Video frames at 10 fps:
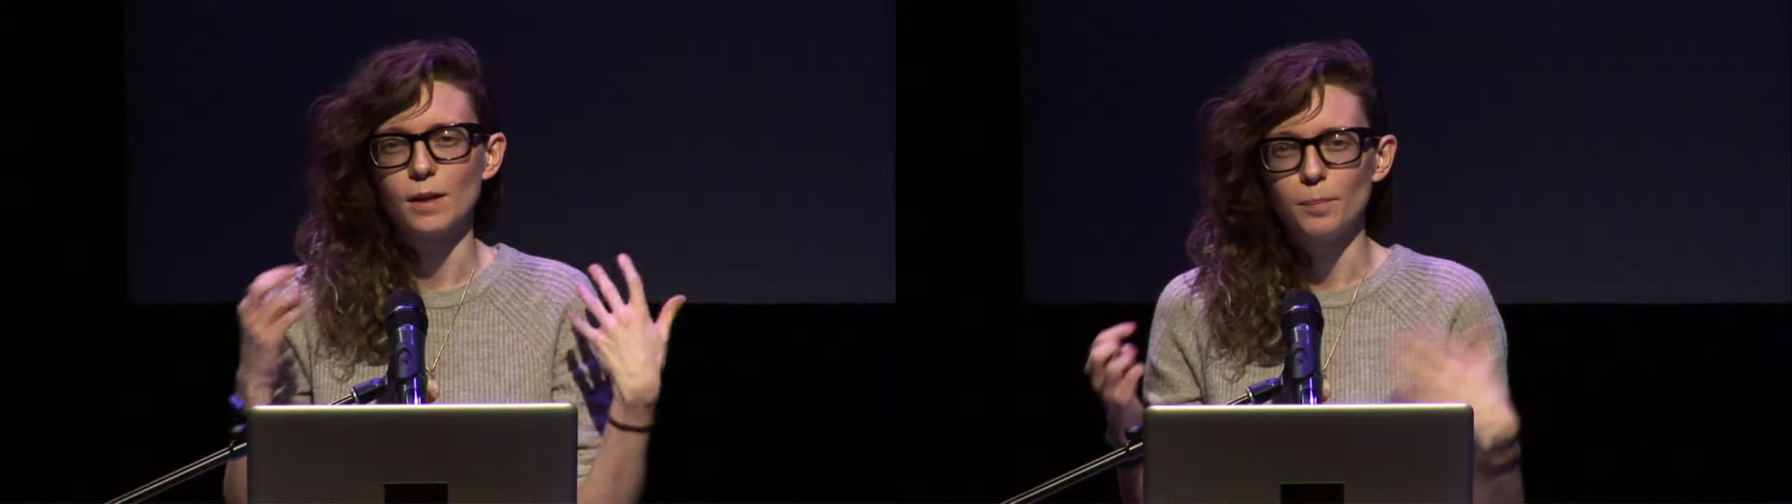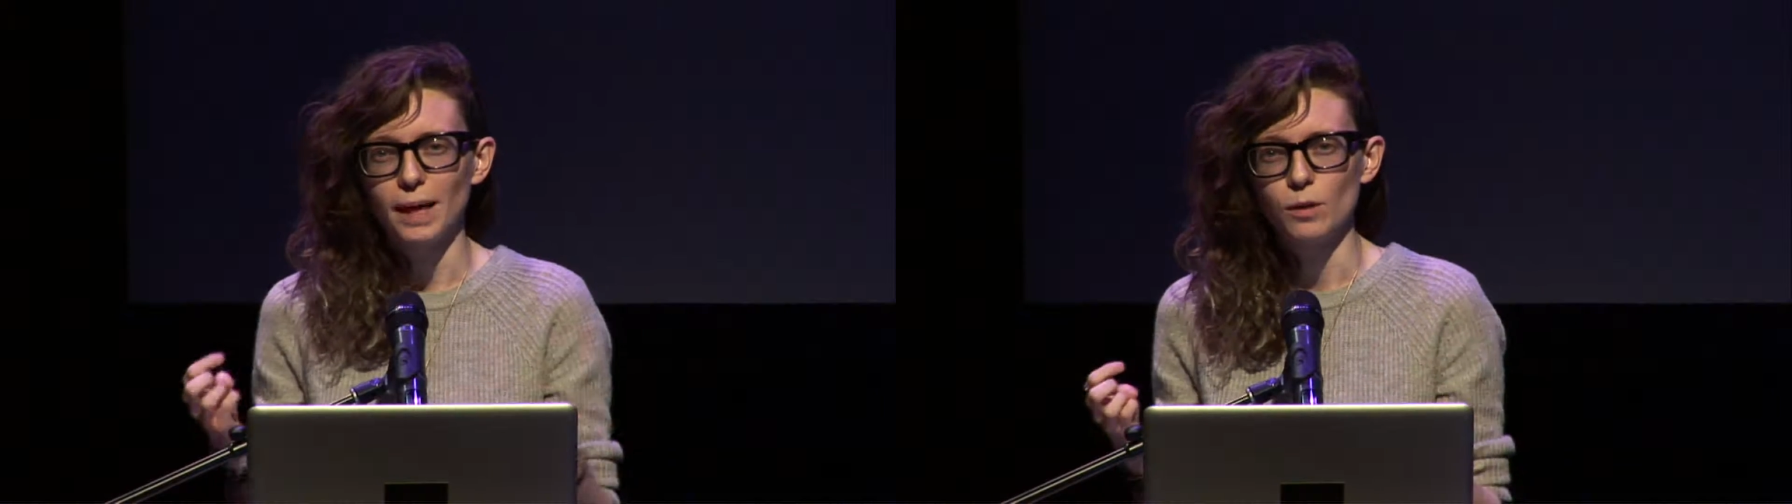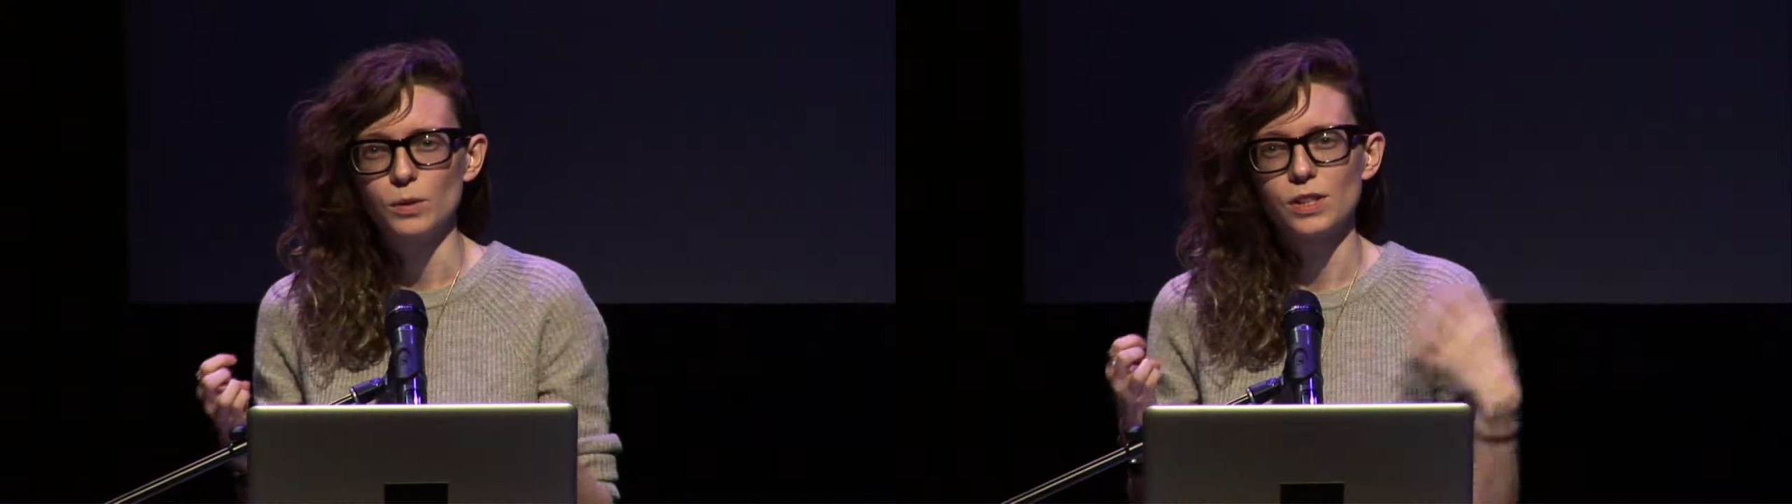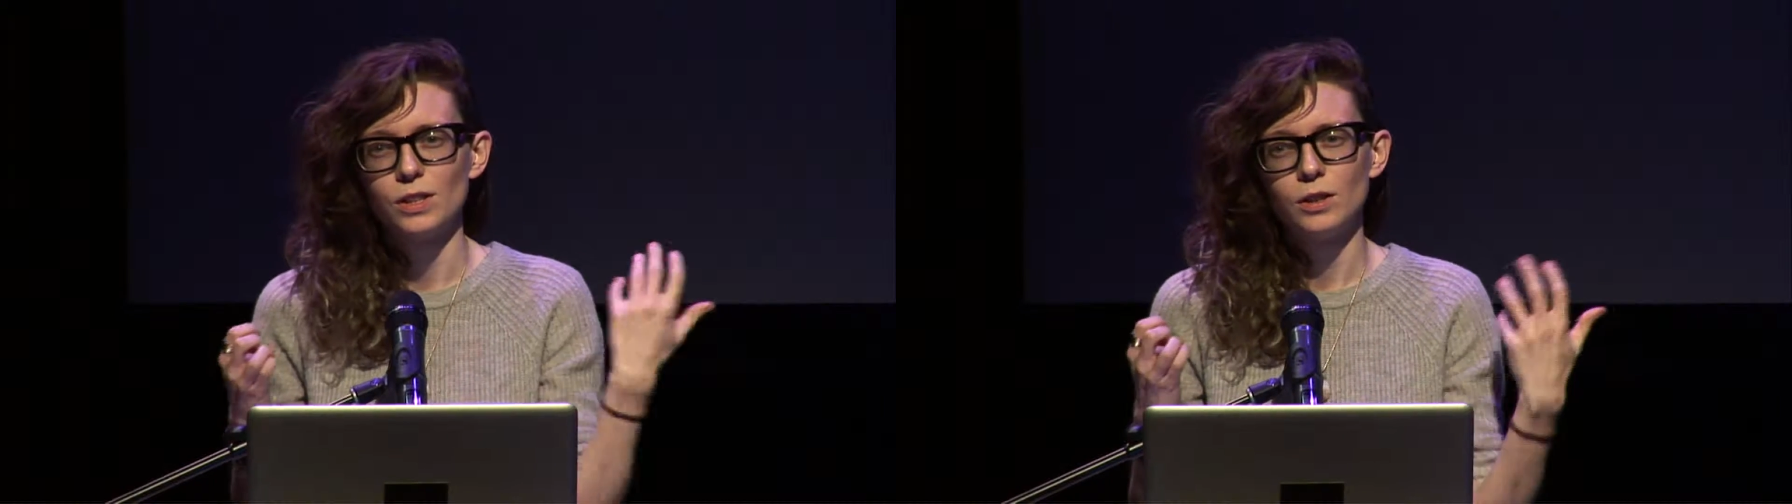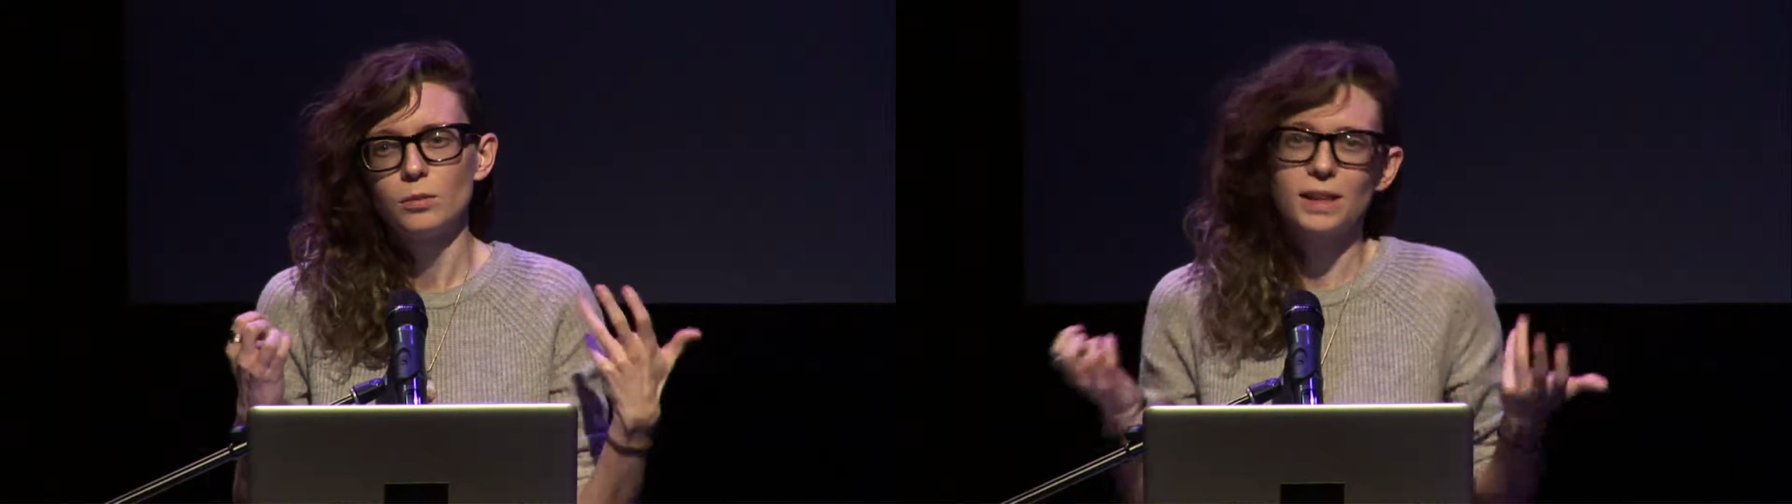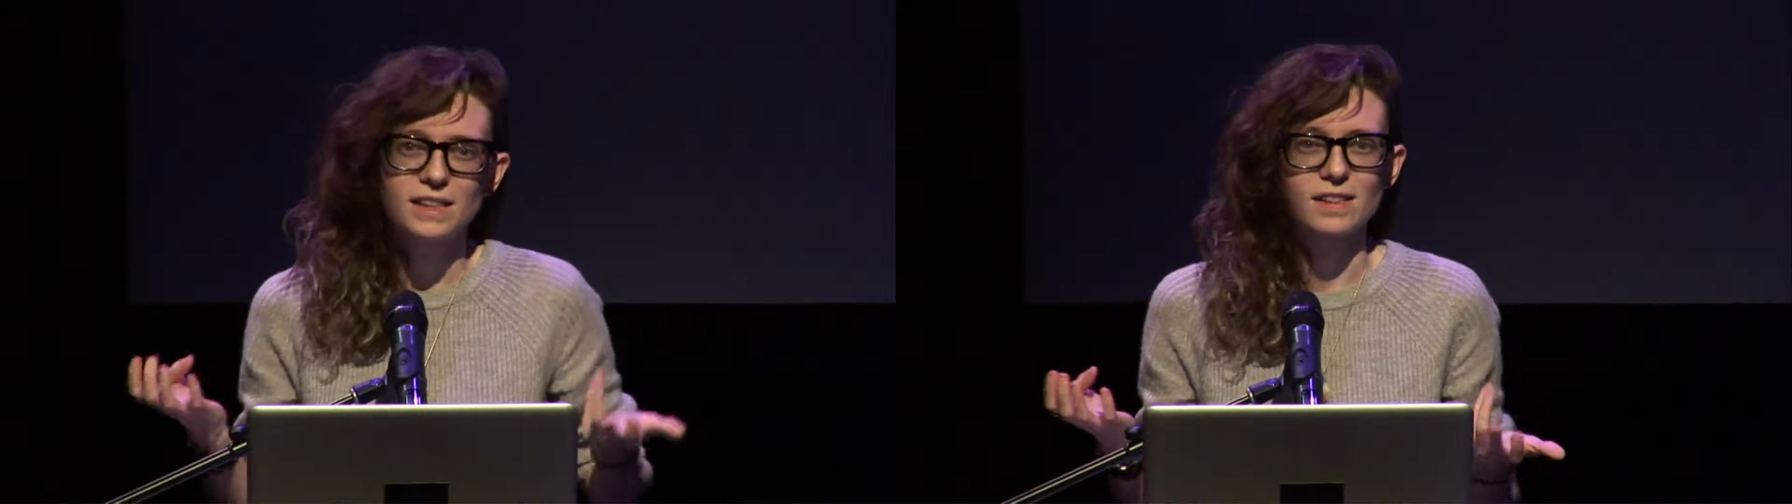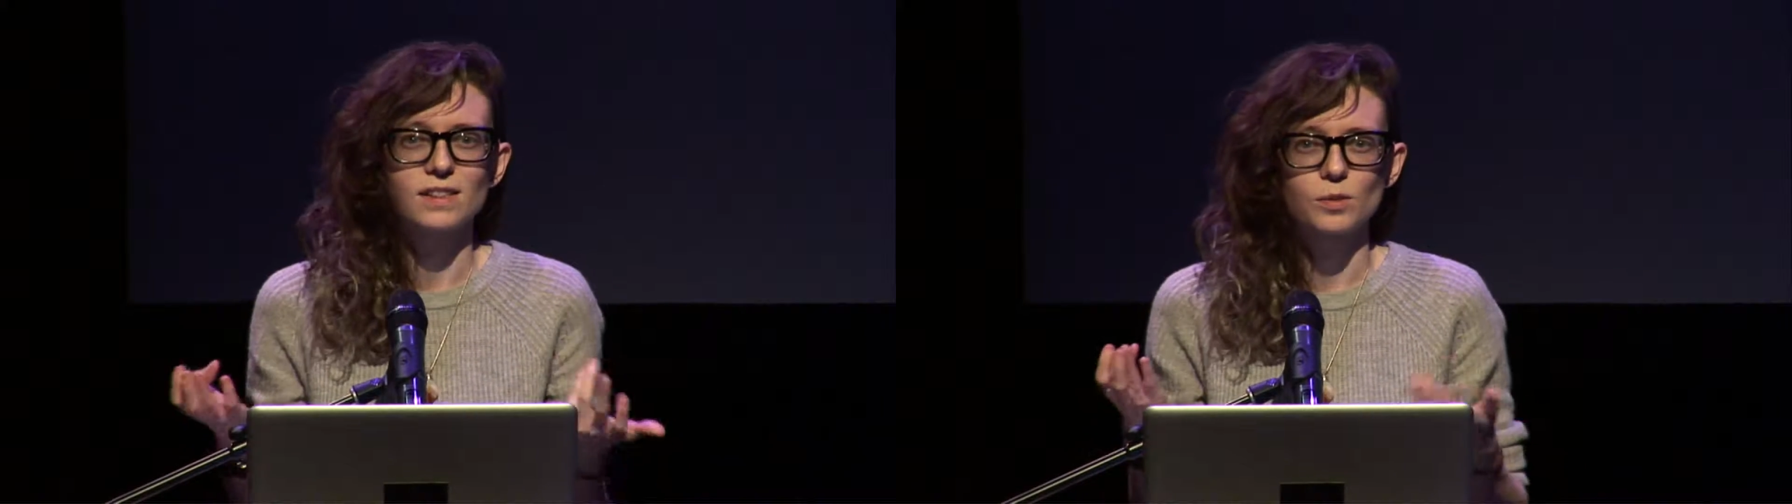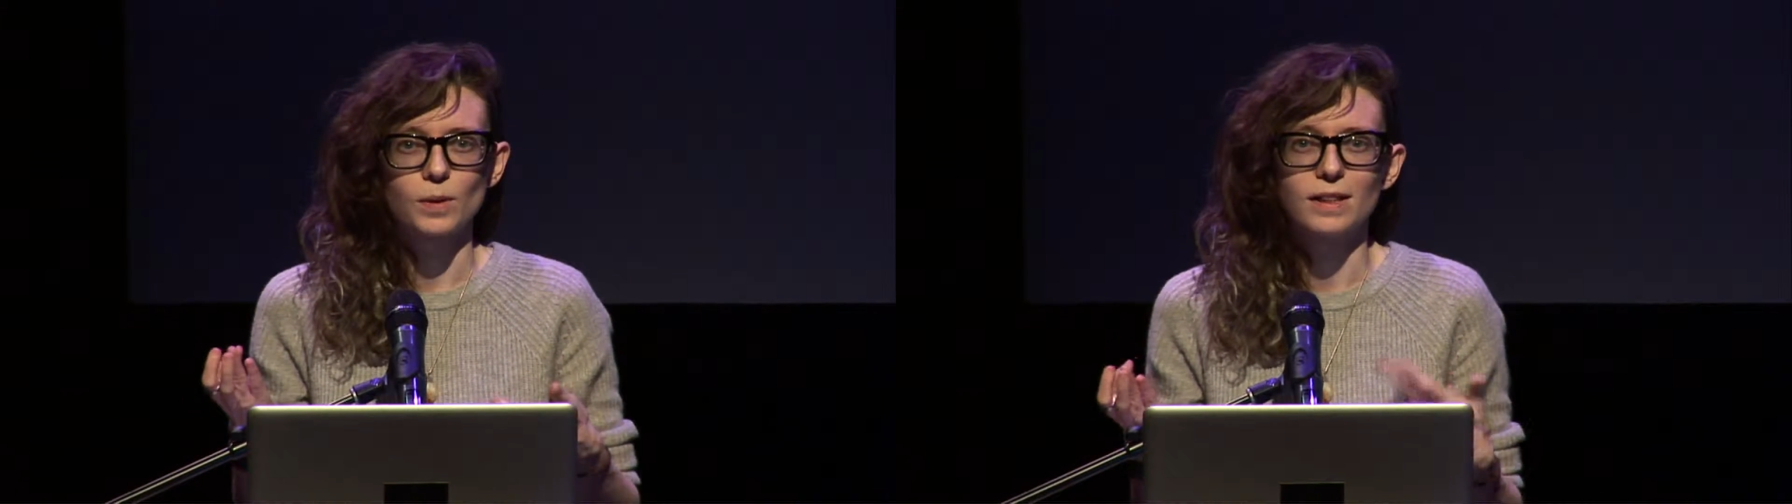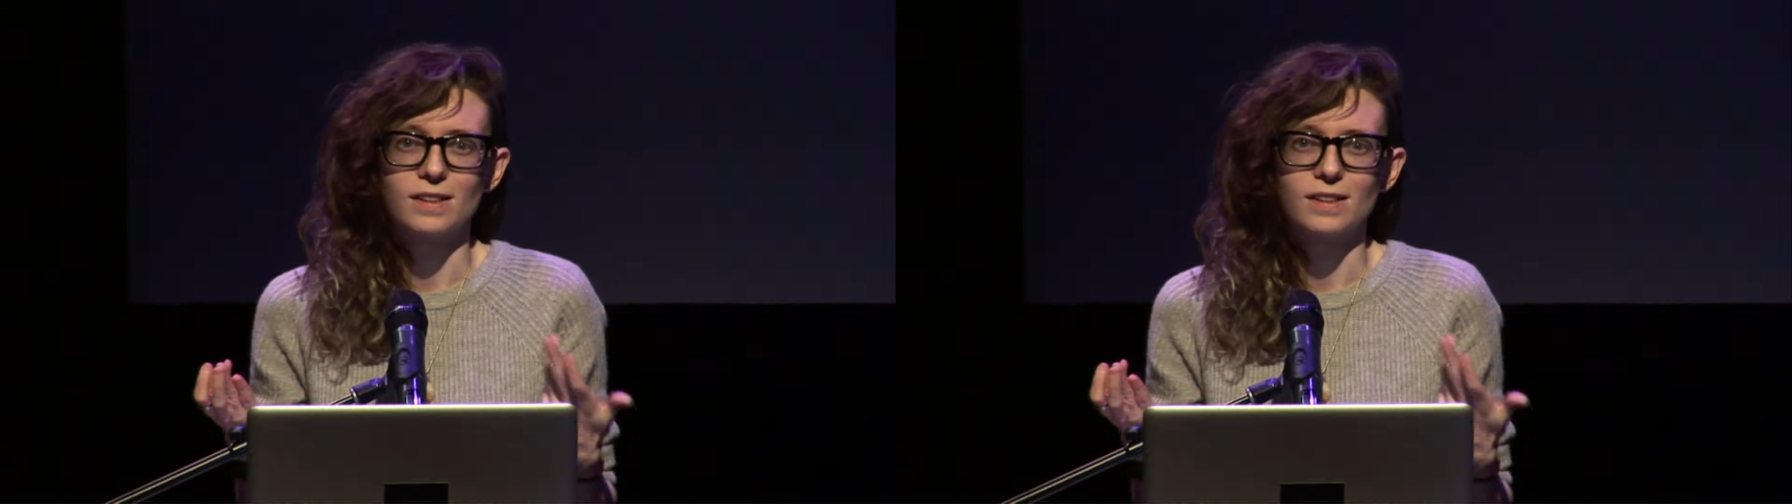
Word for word: about places, right?